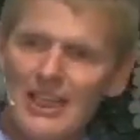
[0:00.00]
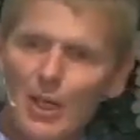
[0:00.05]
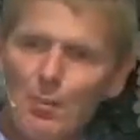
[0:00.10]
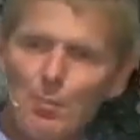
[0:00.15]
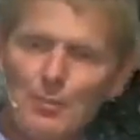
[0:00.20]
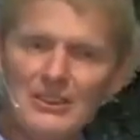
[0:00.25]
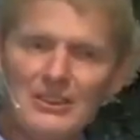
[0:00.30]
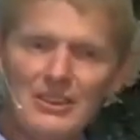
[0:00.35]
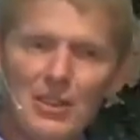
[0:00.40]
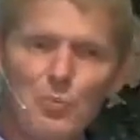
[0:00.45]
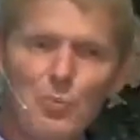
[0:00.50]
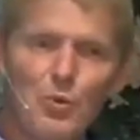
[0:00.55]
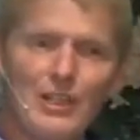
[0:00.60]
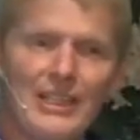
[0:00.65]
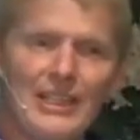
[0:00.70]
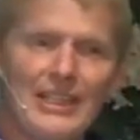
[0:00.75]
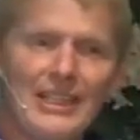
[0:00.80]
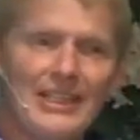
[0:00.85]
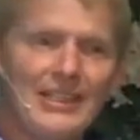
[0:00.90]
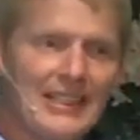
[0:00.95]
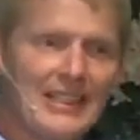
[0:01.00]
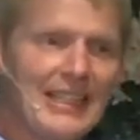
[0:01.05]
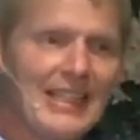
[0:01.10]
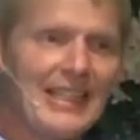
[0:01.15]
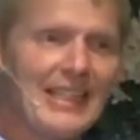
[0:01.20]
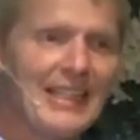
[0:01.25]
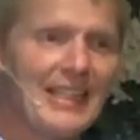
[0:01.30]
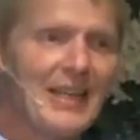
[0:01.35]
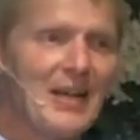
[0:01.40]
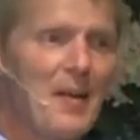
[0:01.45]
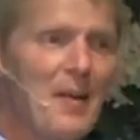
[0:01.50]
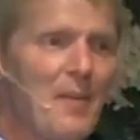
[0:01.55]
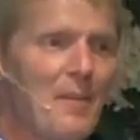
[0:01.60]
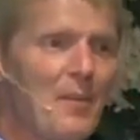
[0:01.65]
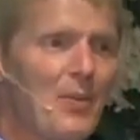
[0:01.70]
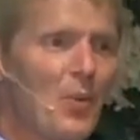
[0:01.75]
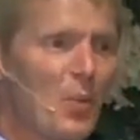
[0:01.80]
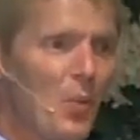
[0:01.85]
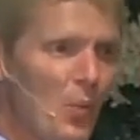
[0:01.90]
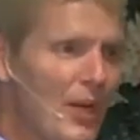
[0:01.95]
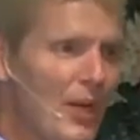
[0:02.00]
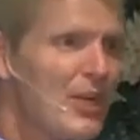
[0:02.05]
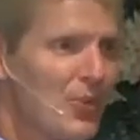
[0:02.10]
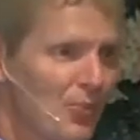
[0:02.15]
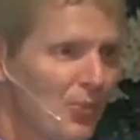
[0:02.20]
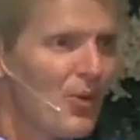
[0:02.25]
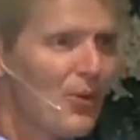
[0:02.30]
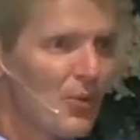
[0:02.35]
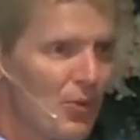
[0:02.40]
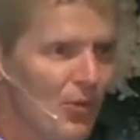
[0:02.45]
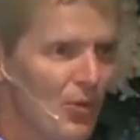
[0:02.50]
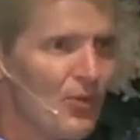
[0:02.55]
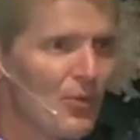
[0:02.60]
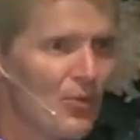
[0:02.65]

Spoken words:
someone in need, we grow too.